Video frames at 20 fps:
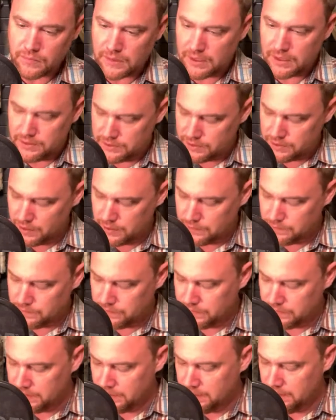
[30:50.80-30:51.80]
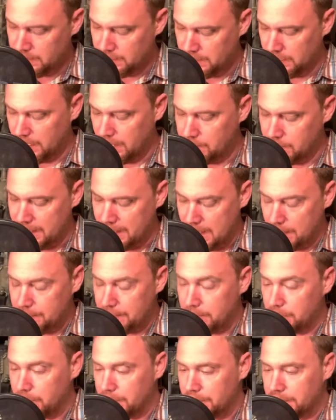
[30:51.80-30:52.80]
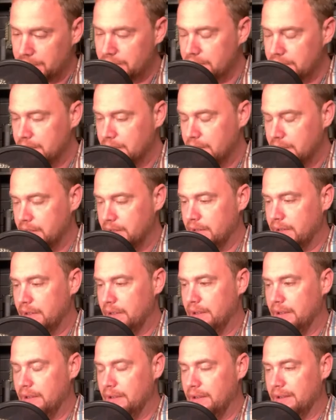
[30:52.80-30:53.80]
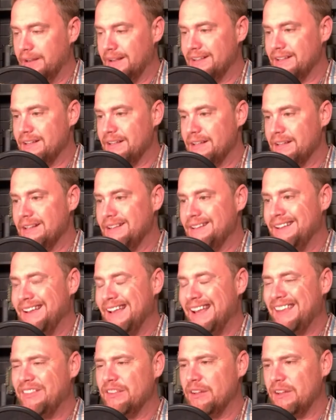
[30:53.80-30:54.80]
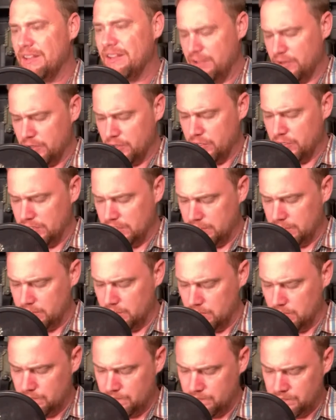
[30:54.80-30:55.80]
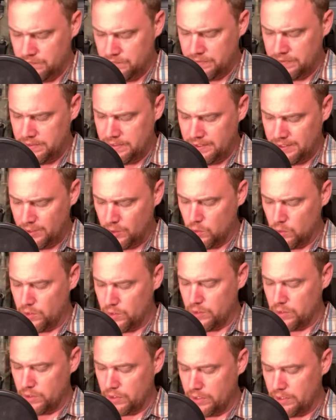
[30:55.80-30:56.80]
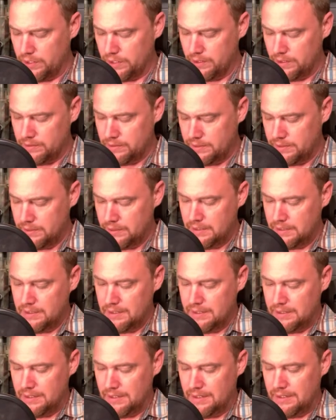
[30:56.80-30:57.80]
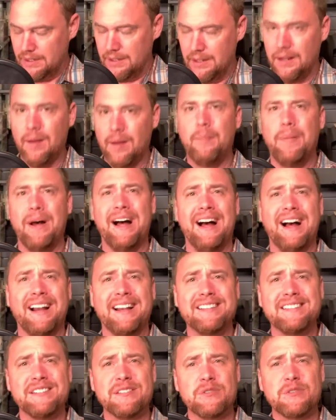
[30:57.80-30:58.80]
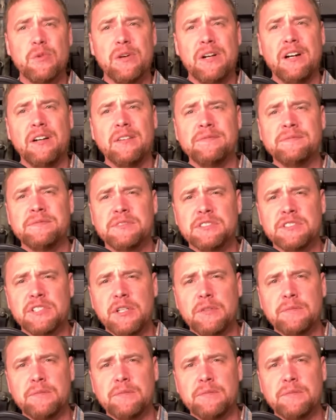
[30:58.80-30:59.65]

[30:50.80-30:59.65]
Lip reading: So I'm happy with it, and they're good little Cordura packs as well. So